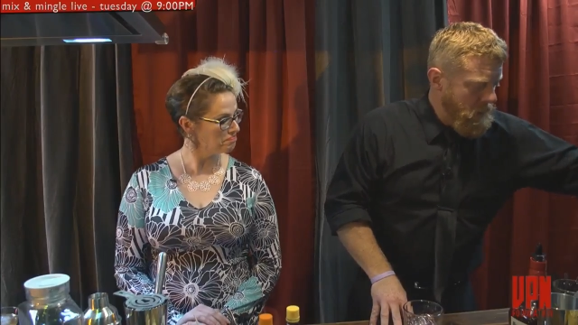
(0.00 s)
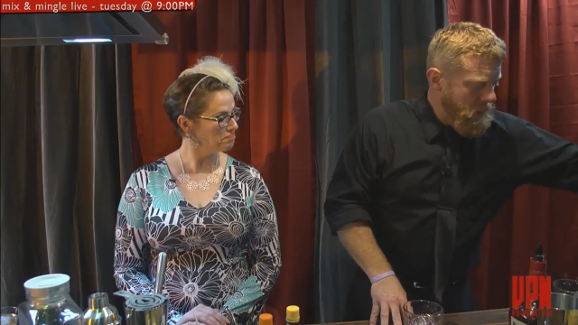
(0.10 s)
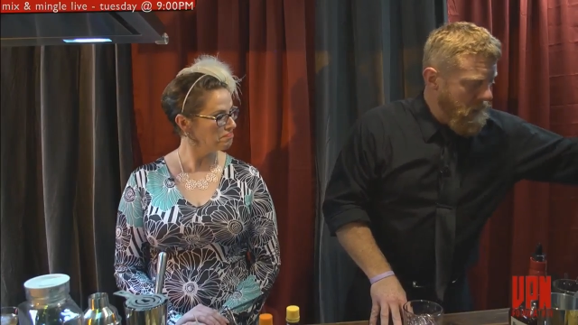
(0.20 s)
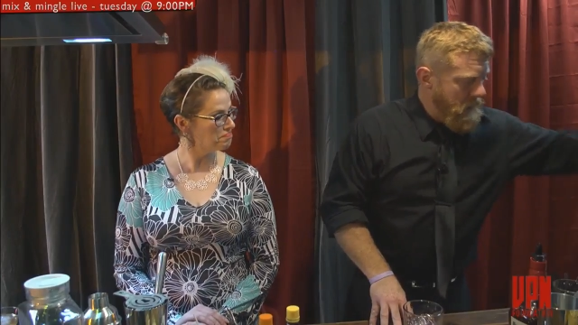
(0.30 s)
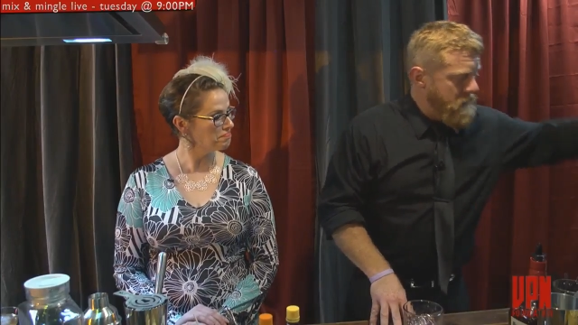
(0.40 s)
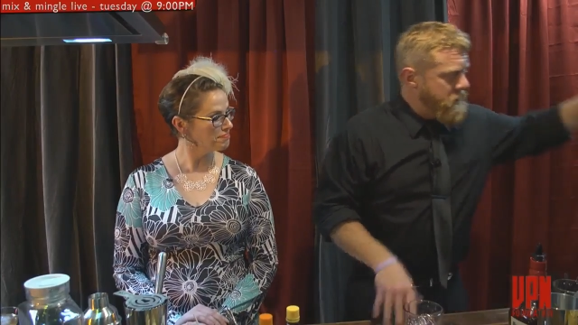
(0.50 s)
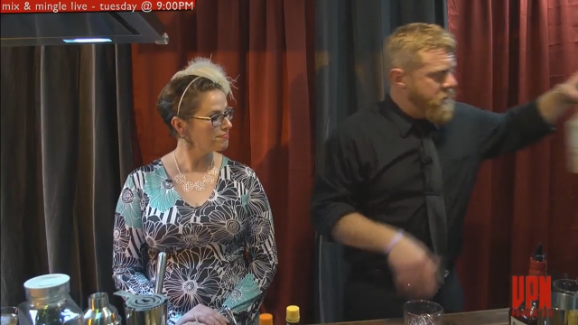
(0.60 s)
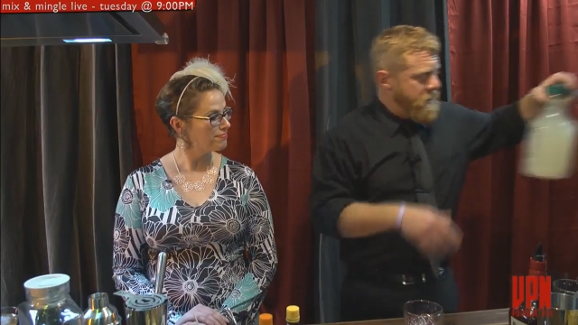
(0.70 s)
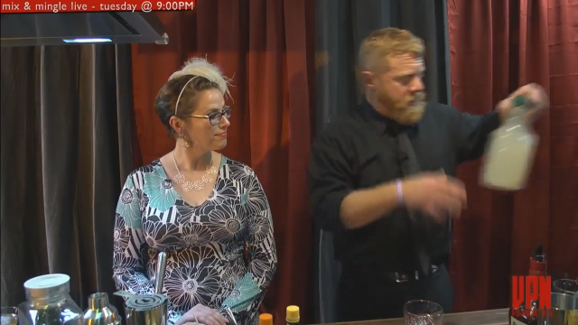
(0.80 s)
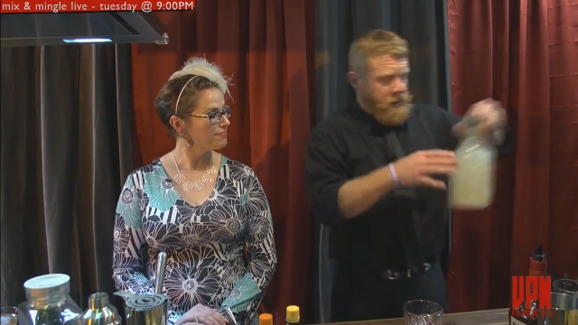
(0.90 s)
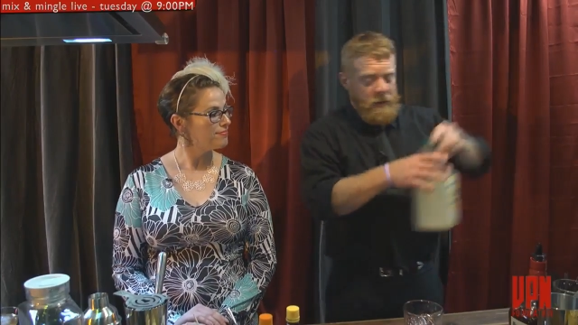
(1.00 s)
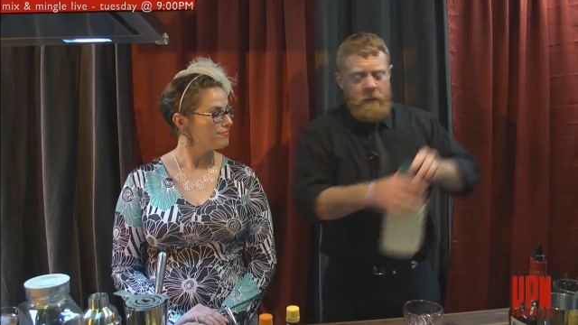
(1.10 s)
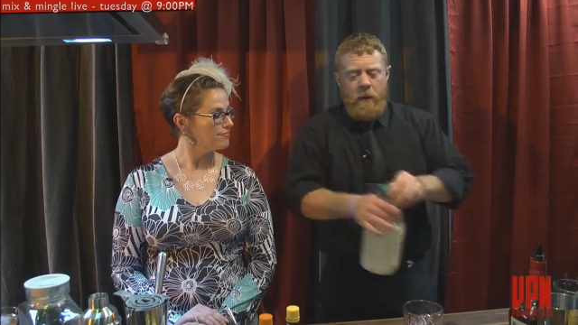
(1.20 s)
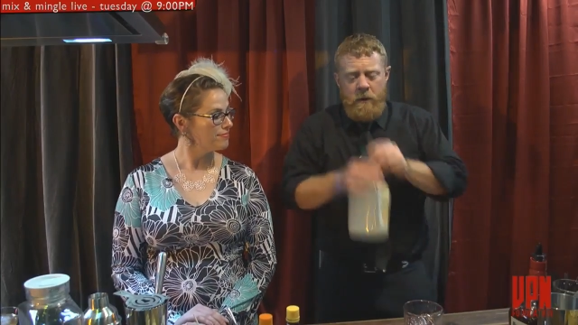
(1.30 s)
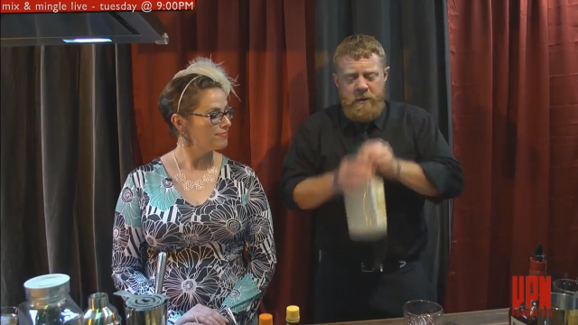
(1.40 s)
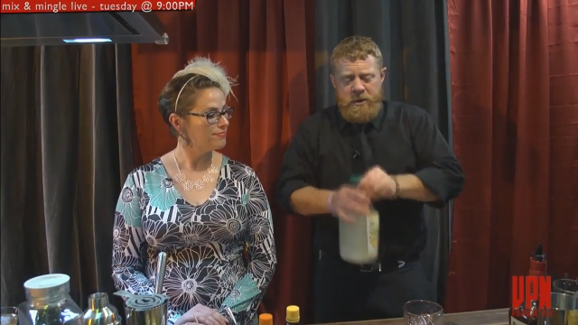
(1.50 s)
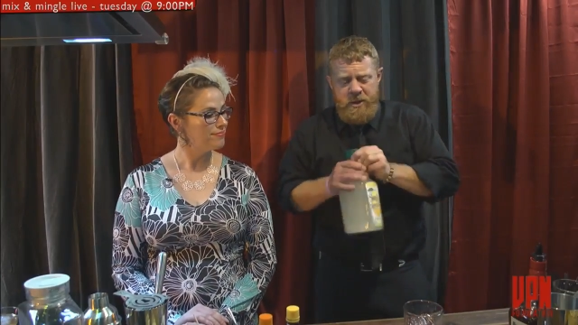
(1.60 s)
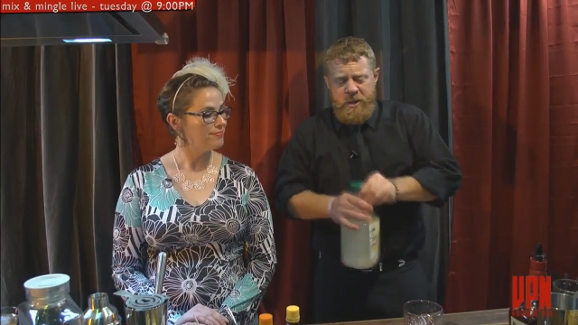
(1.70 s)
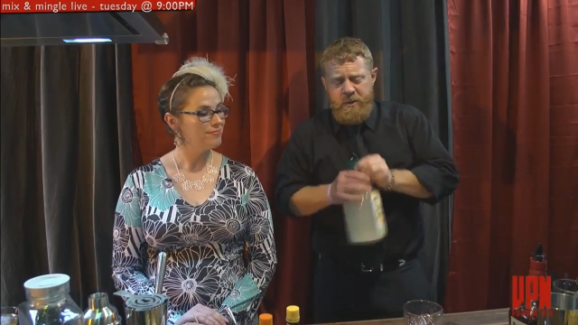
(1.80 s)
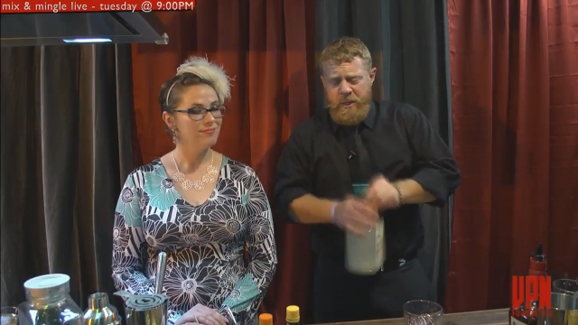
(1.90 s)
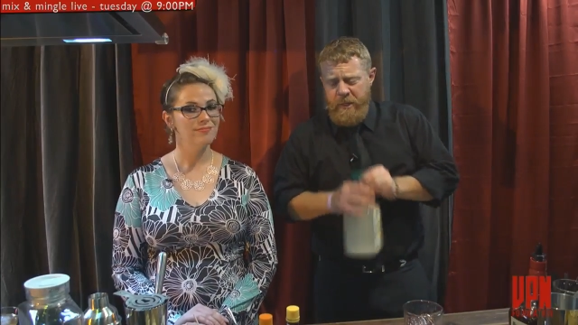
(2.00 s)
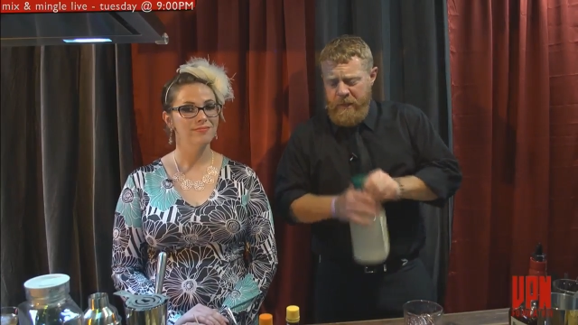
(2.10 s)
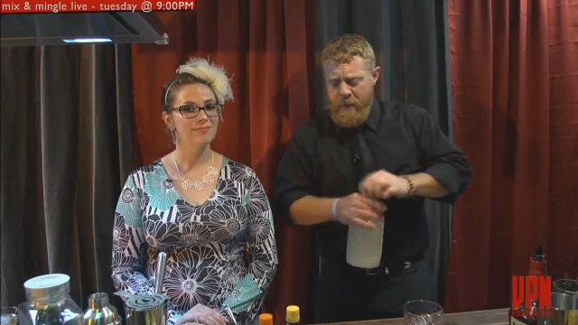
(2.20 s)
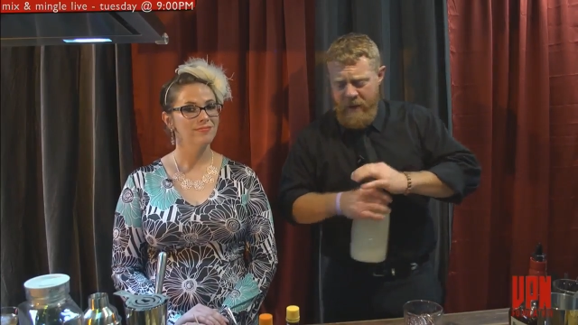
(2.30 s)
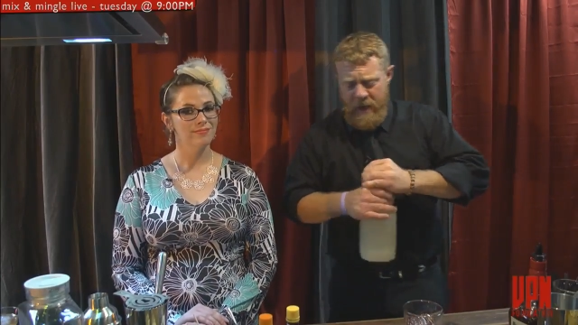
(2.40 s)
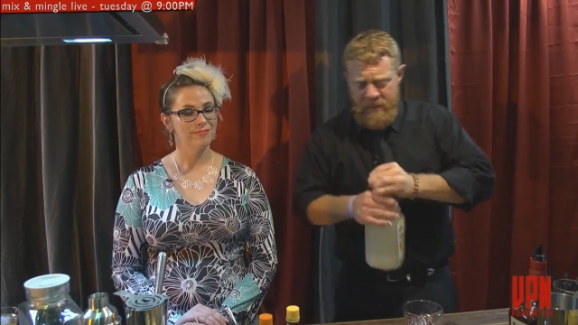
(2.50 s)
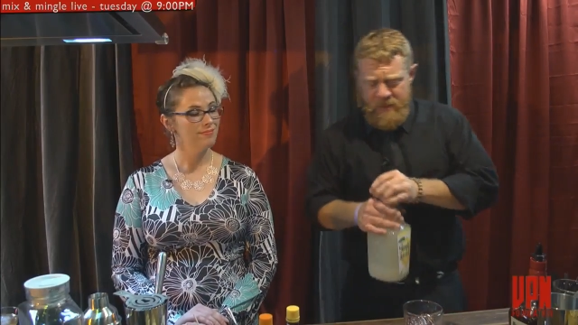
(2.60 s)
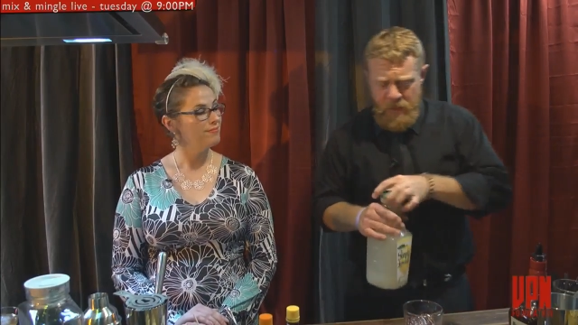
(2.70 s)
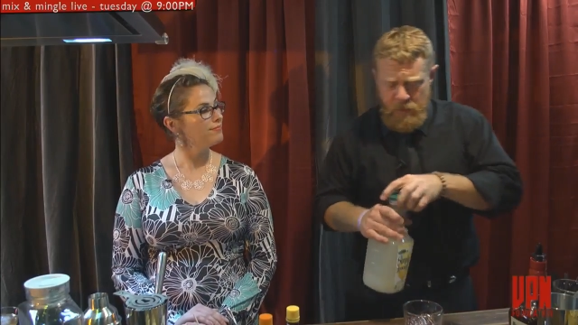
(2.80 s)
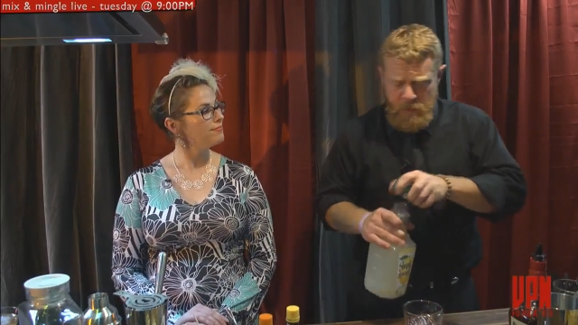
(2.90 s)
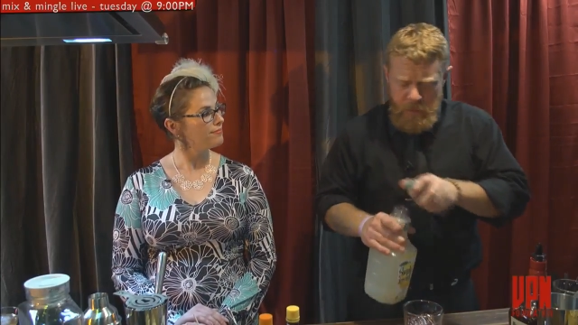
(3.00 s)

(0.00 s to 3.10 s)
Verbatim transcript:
Speaker 1: And choose a good oh, choose a good lemonade too.